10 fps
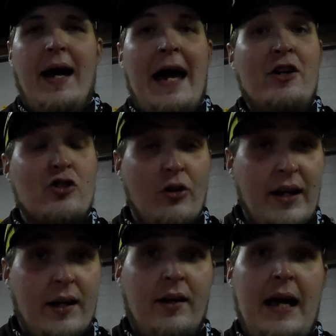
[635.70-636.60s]

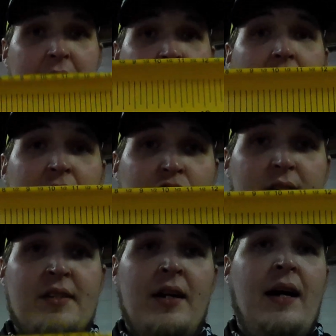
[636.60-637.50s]
entering any
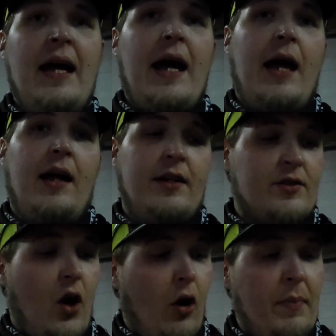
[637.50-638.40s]
catches, and
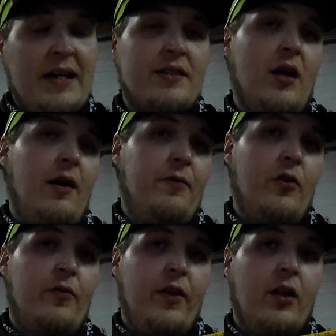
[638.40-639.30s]
it's all based off
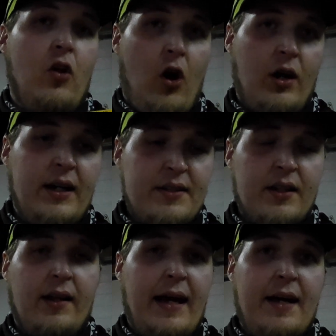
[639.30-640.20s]
of the
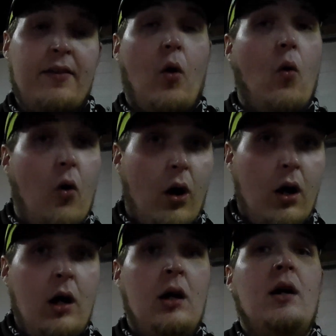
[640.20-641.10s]
longest length
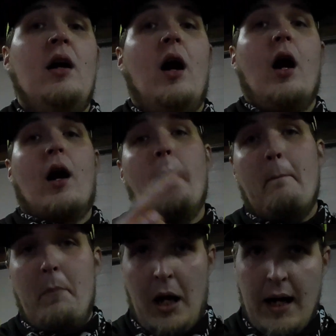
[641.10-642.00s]
or a
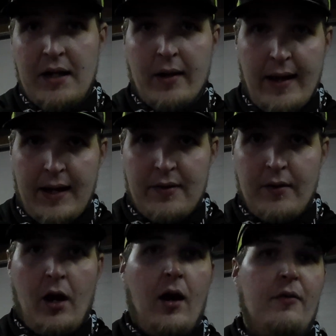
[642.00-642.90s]
combined length
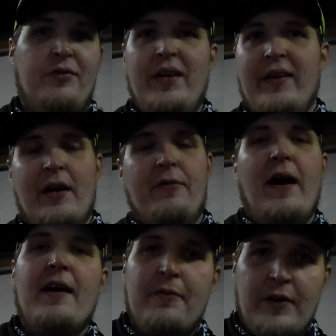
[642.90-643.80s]
of, say, like
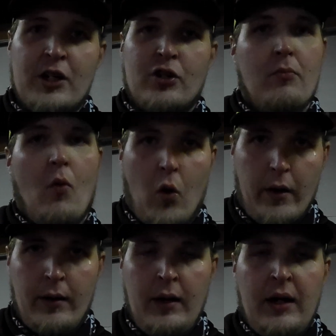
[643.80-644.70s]
5 fish or more.